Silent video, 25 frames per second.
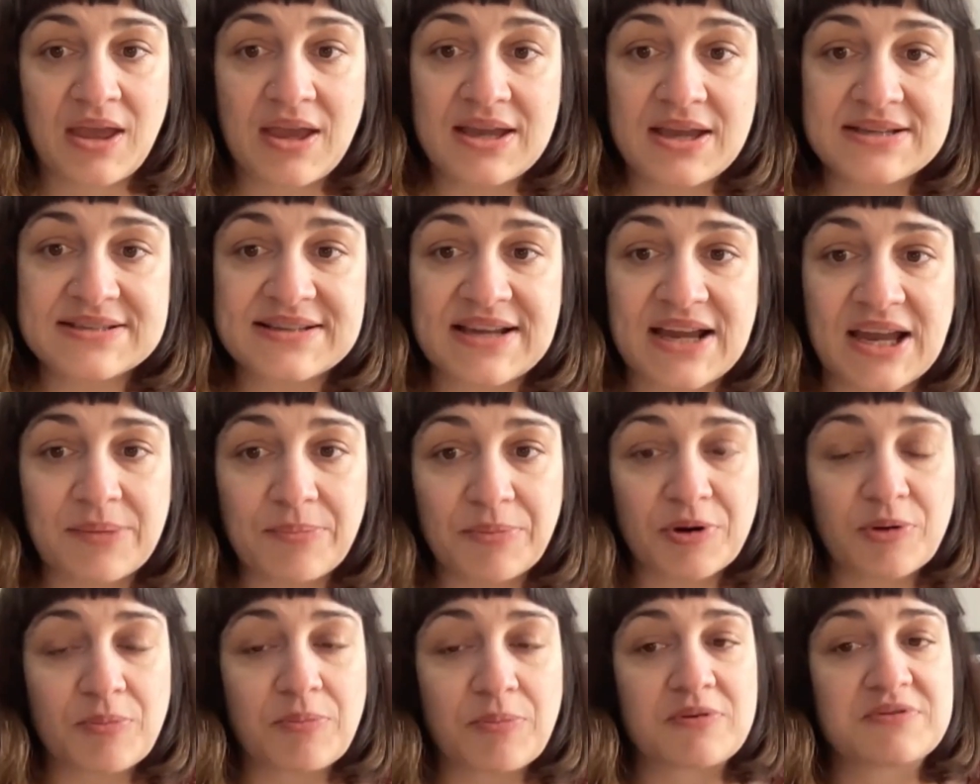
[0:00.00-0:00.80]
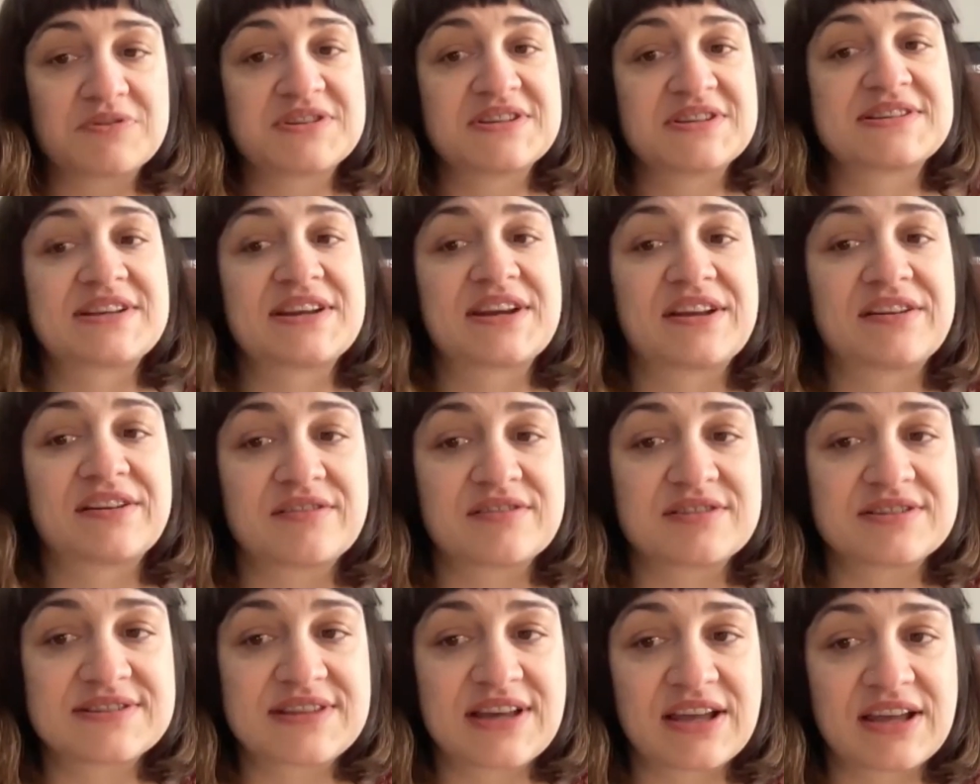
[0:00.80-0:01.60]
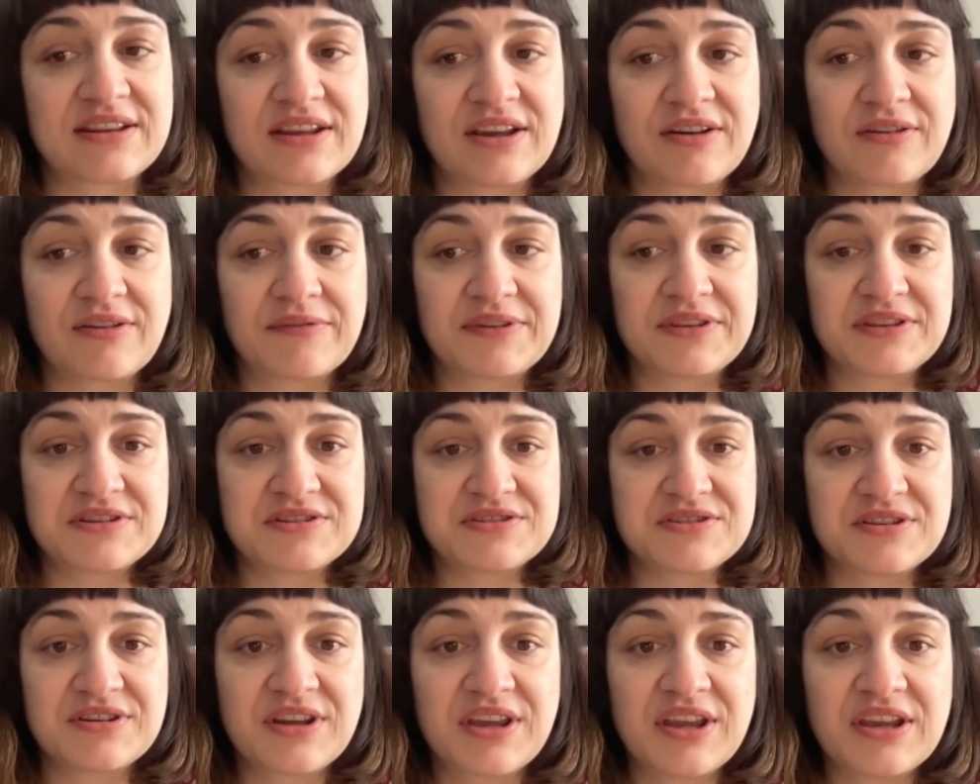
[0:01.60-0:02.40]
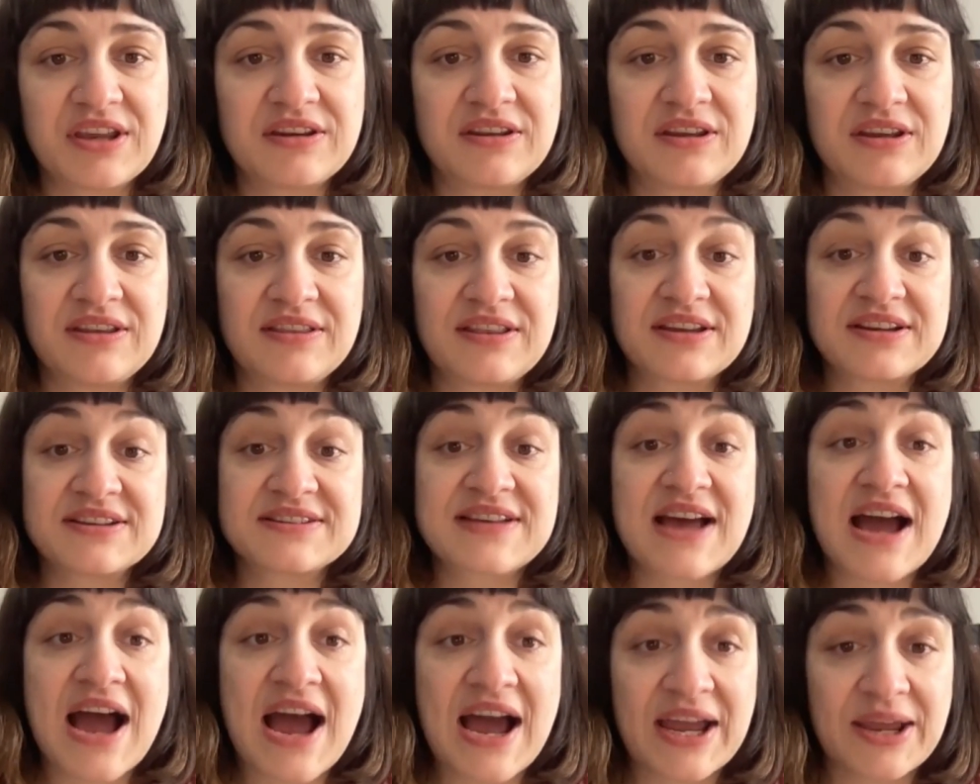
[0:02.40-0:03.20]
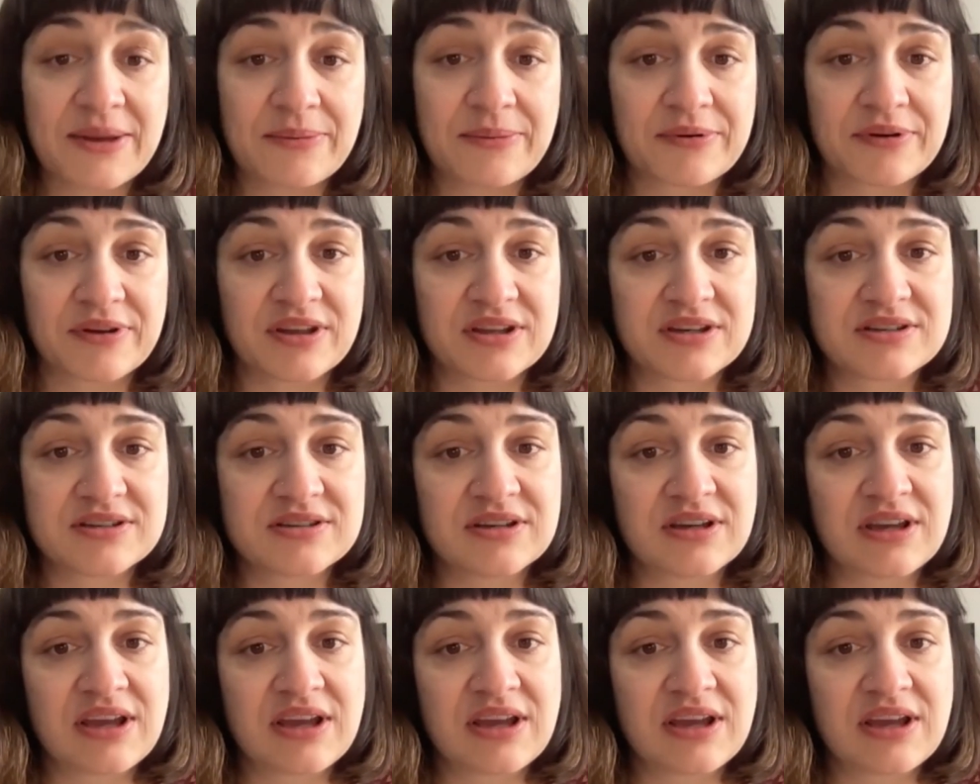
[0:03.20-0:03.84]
Sky proposes an understanding of indigeneity that is hybrid